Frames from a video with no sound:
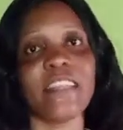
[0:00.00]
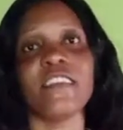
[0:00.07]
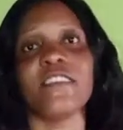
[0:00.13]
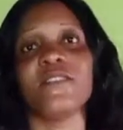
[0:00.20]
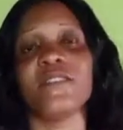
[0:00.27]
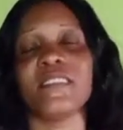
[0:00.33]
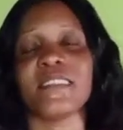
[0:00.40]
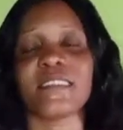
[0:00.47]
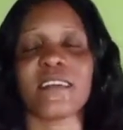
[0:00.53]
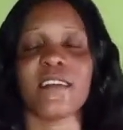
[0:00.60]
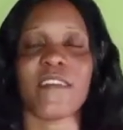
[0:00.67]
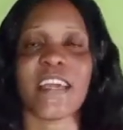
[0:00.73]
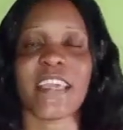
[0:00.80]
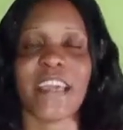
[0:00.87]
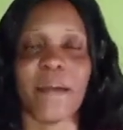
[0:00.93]
You
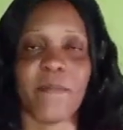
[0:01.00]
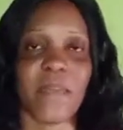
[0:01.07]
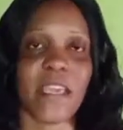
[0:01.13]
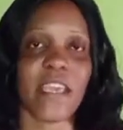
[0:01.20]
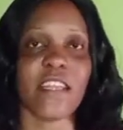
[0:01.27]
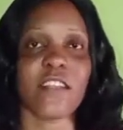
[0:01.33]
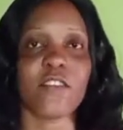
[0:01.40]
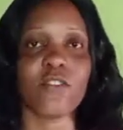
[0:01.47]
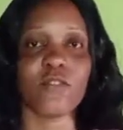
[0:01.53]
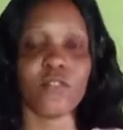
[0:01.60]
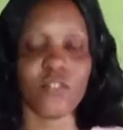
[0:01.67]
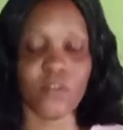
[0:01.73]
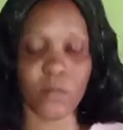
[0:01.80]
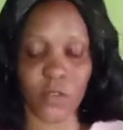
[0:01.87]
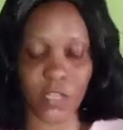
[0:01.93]
discover you are making
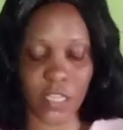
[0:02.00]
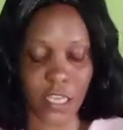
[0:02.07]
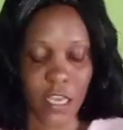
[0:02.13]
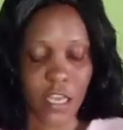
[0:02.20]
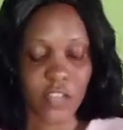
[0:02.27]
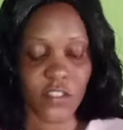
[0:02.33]
good money.